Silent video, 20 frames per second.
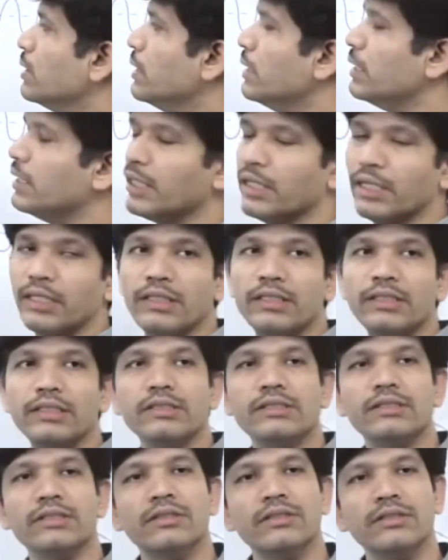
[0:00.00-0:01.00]
A and
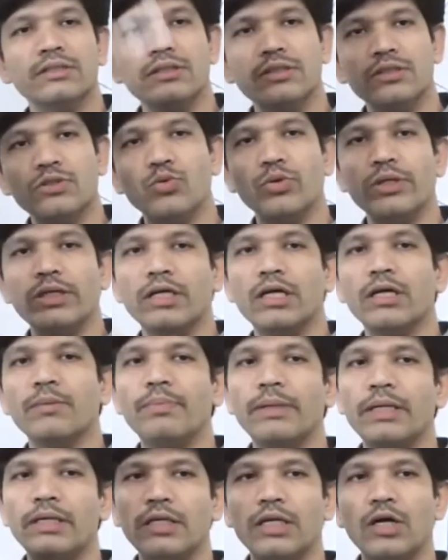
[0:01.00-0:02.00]
is doing
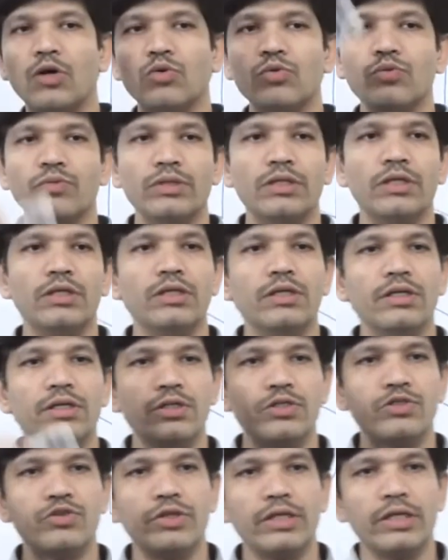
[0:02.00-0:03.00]
up and down with
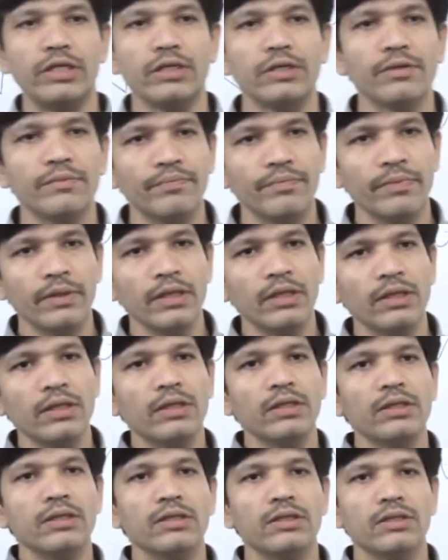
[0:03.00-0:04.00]
the string.
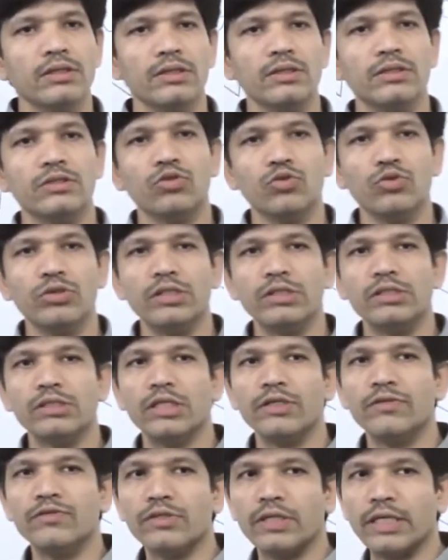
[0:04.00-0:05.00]
So this
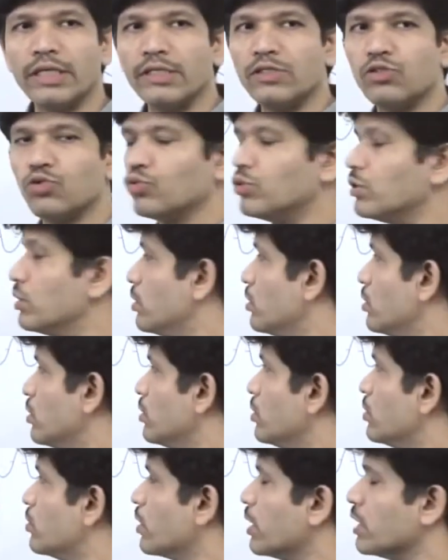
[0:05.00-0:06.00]
gives rise to
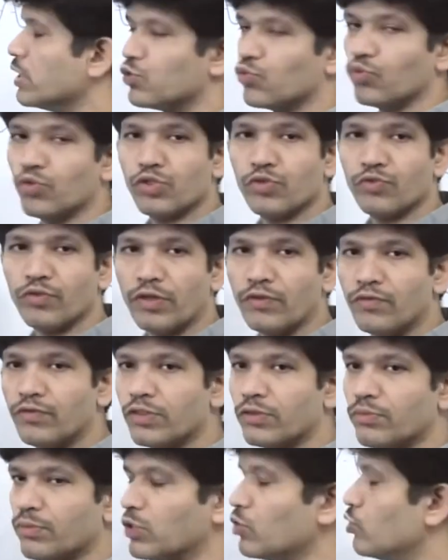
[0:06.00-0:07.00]
the transverse
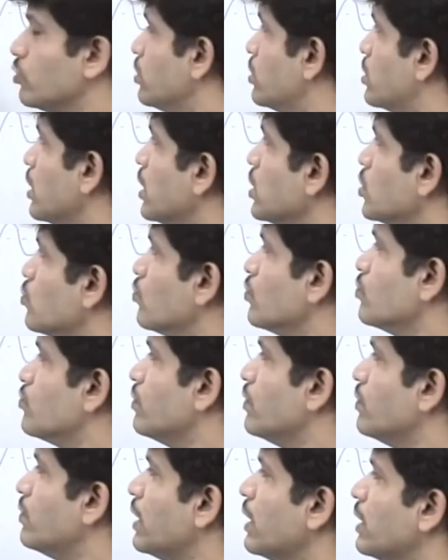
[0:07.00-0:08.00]
waves, because the transverse
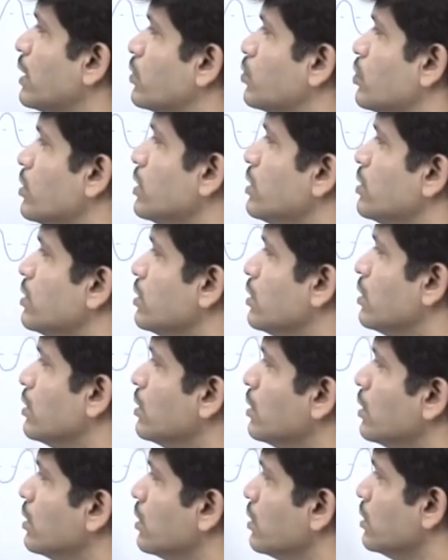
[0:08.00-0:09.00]
wave direction is
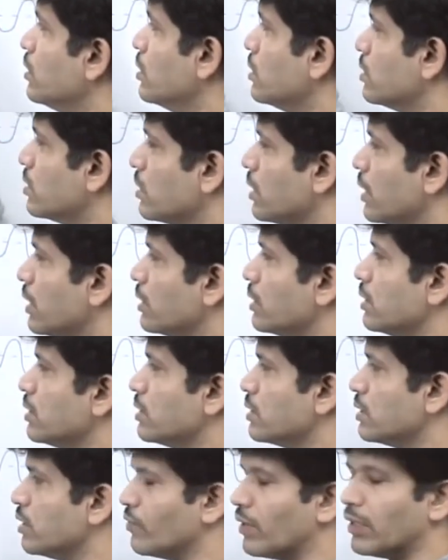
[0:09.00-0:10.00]
like
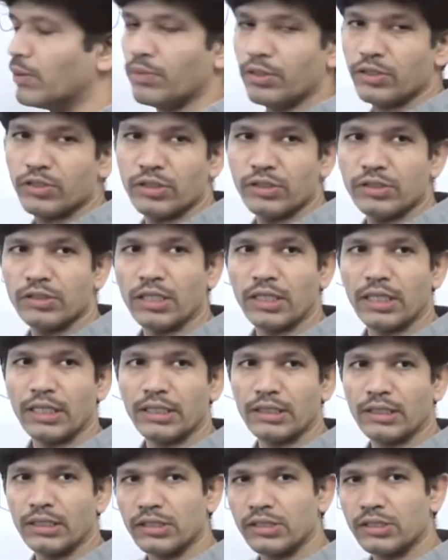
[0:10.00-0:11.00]
this. The vibrations are
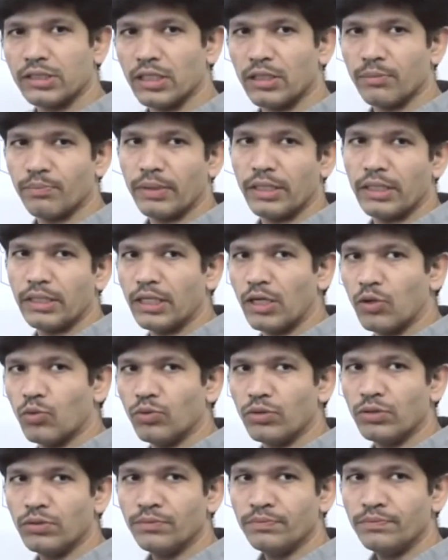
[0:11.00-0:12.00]
like this, up and down,